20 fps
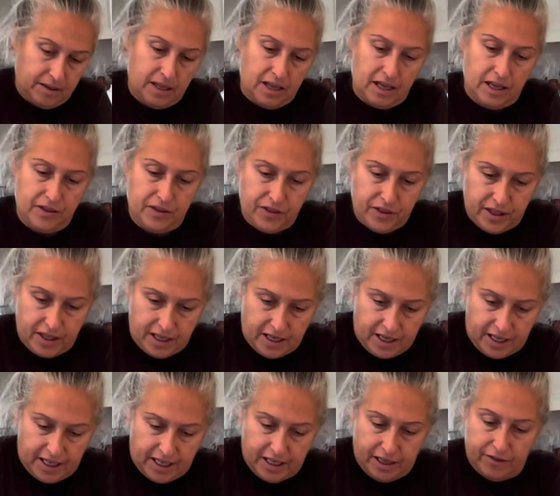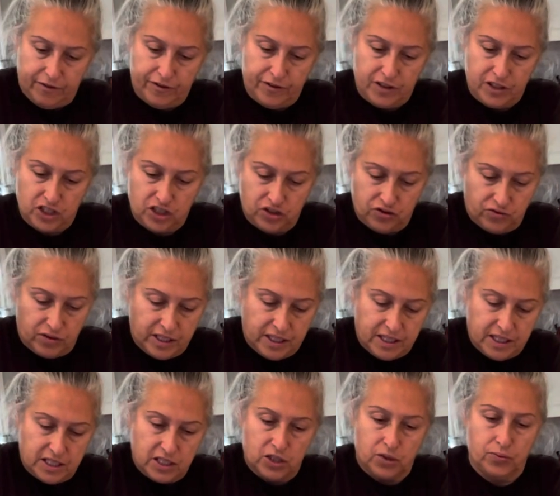I think I have strained
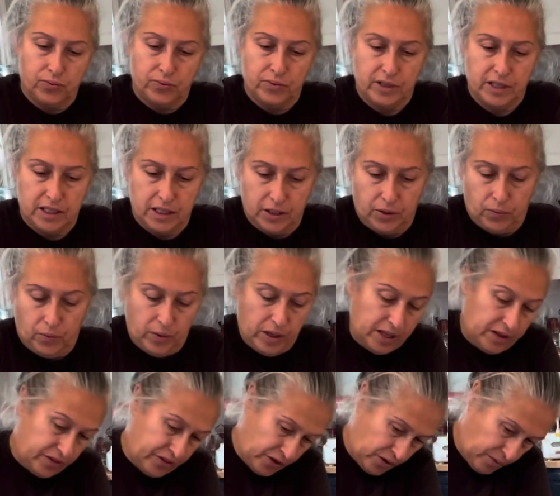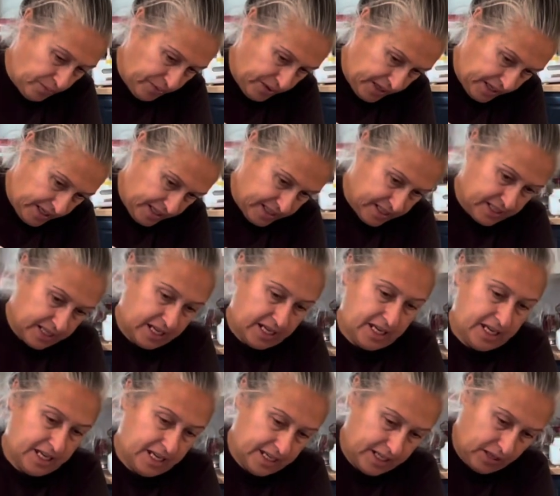this really well though, because
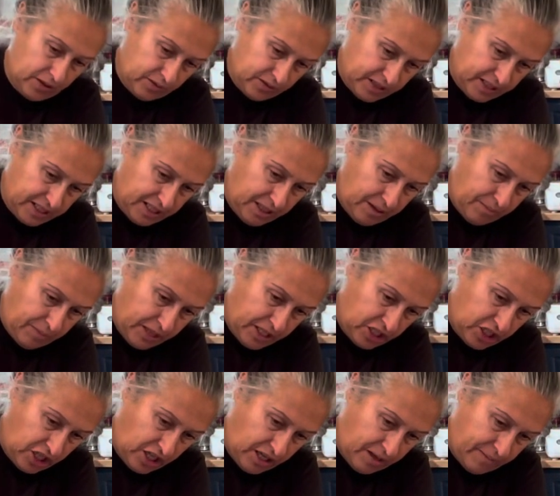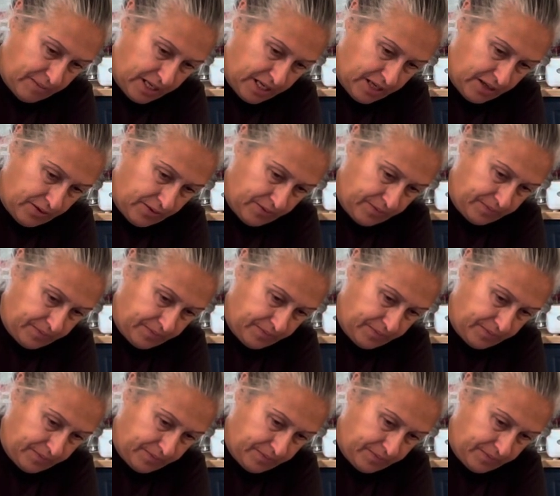I don't see much coming out.